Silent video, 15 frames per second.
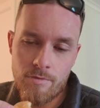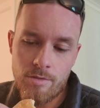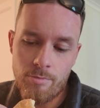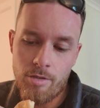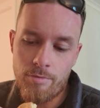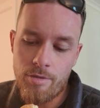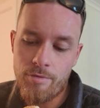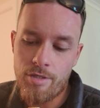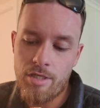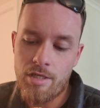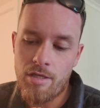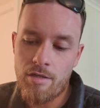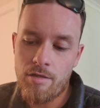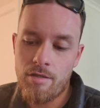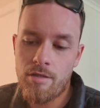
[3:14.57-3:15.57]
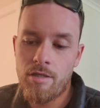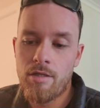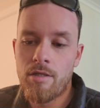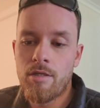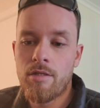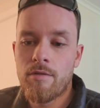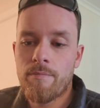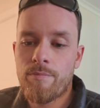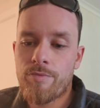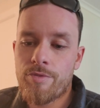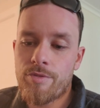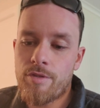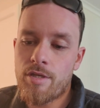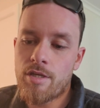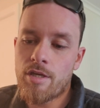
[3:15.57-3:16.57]
might be able to hear,
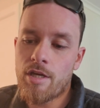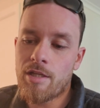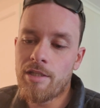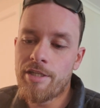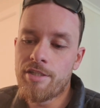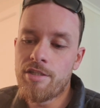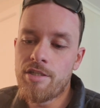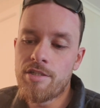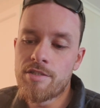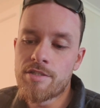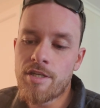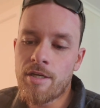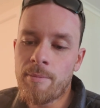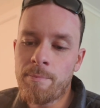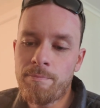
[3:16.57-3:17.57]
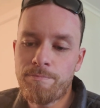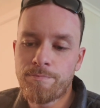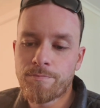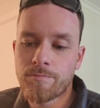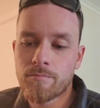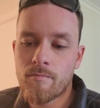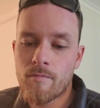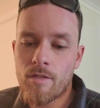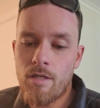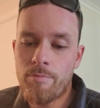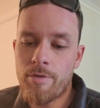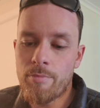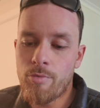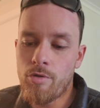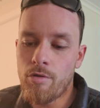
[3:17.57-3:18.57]
the lid is a
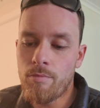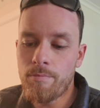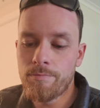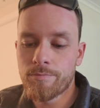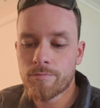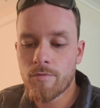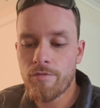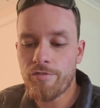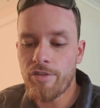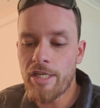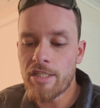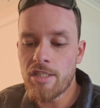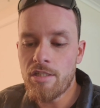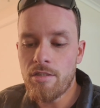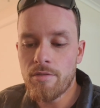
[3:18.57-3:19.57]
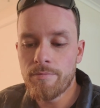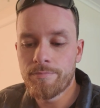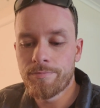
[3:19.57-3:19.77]
bit more flaky.